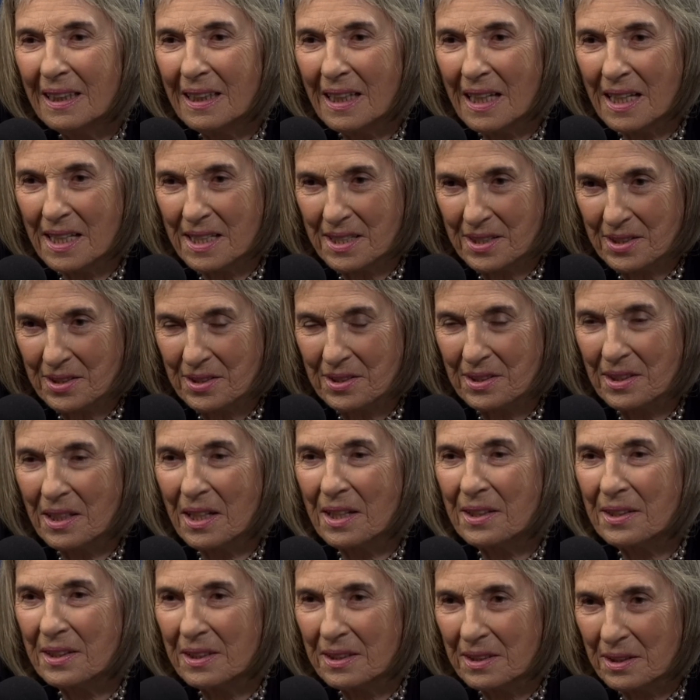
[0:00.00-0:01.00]
Yes,
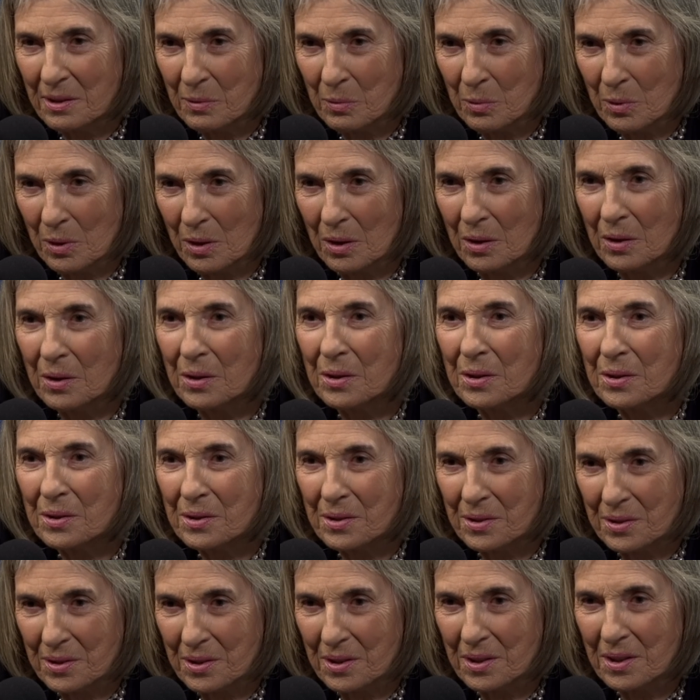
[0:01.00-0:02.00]
I think there
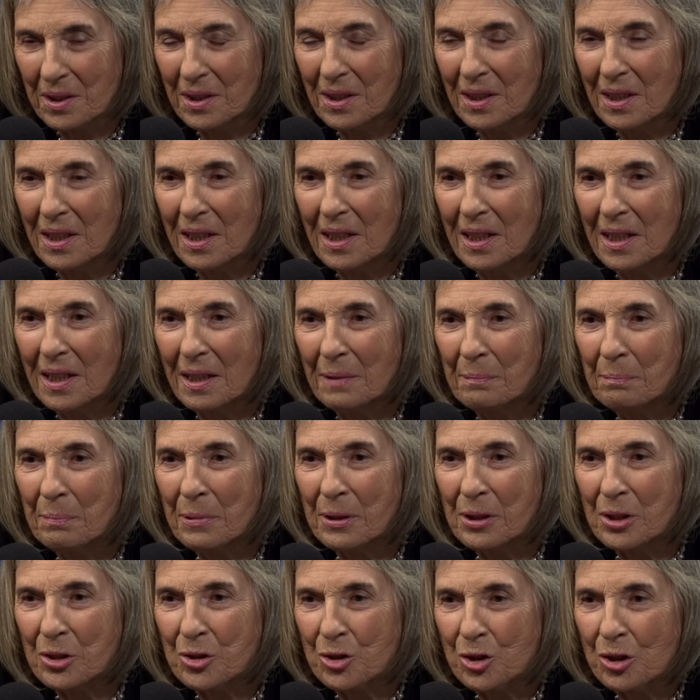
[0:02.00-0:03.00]
was.
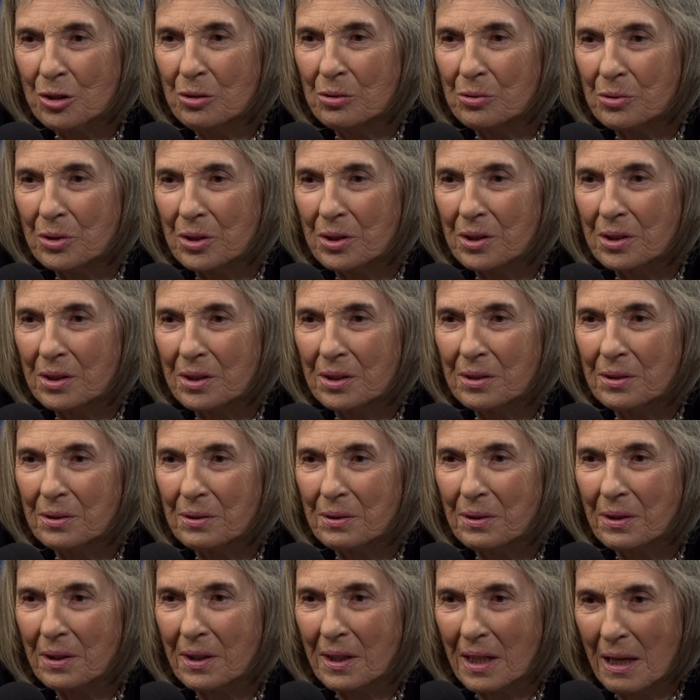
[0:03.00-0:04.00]
But the
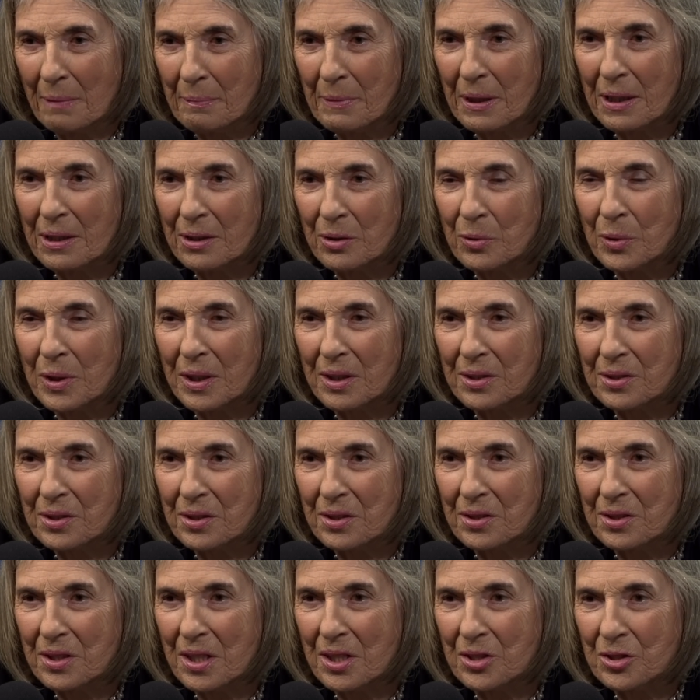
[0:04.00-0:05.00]
children coming in quick
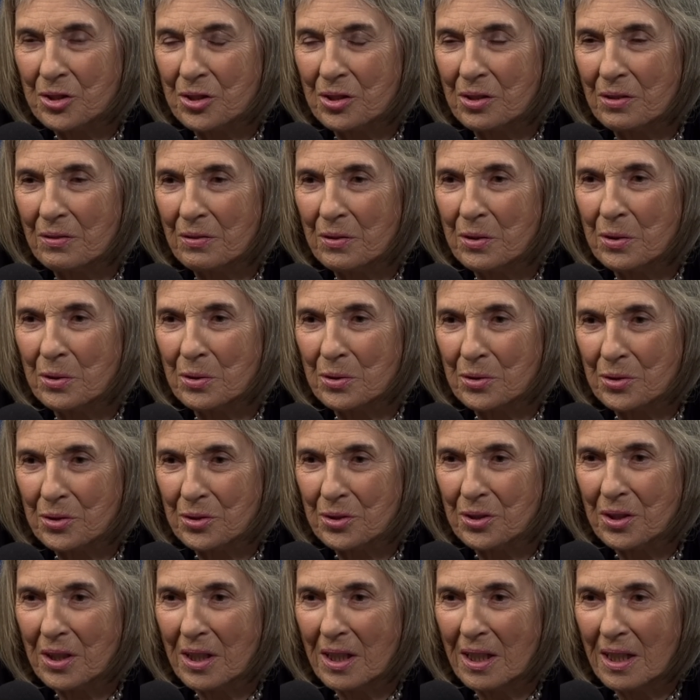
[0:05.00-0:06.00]
succession, of
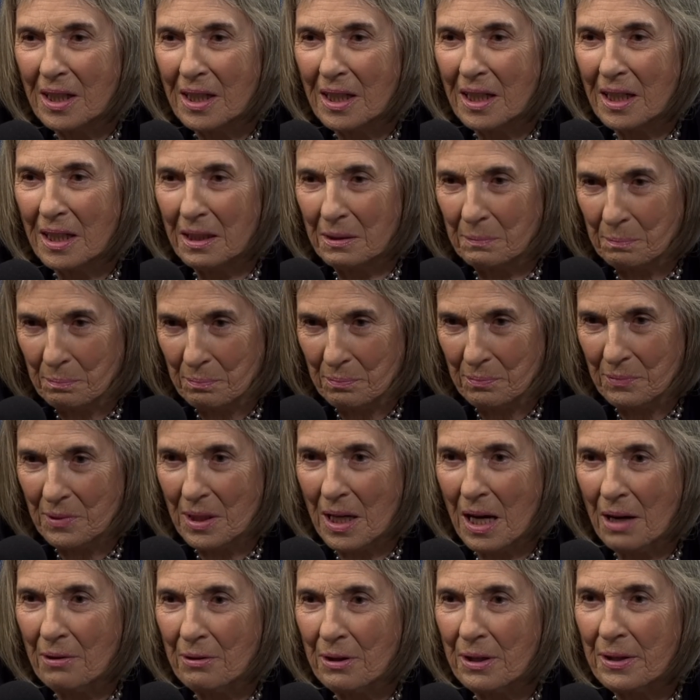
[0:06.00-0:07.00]
course,
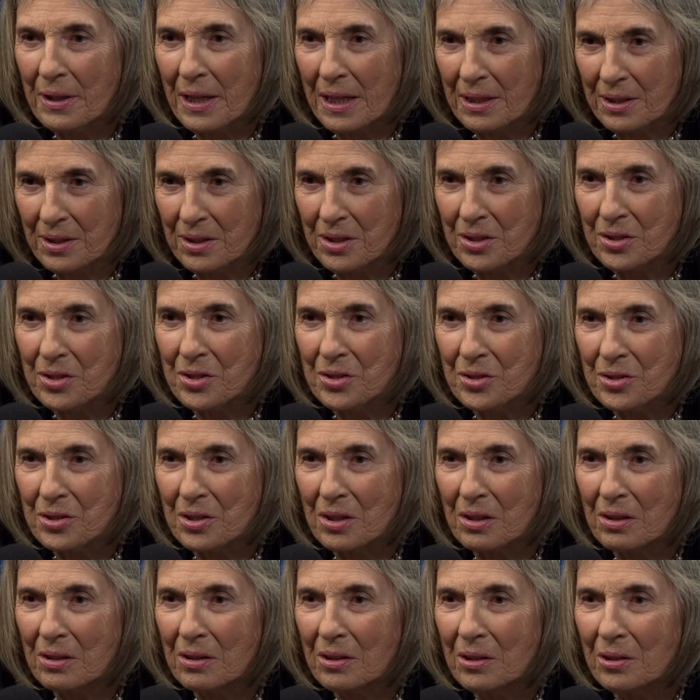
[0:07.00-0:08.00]
hurried that decision
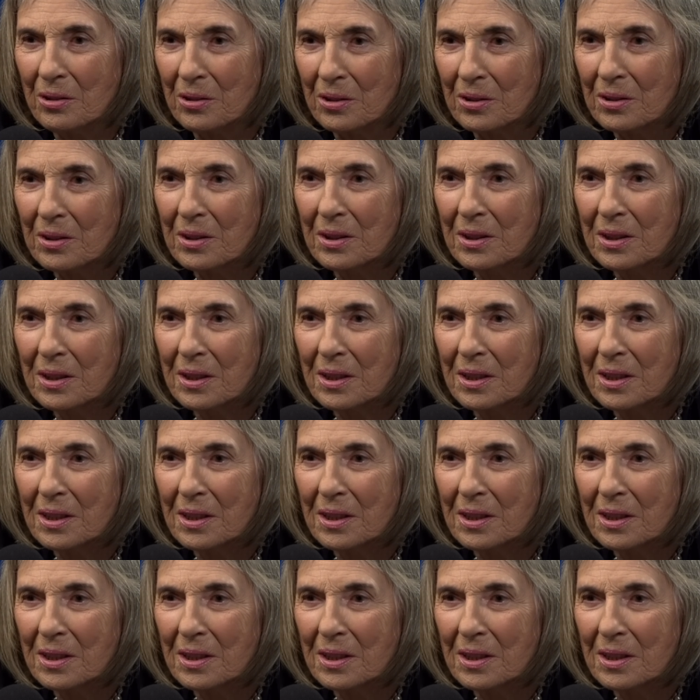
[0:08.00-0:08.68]
along.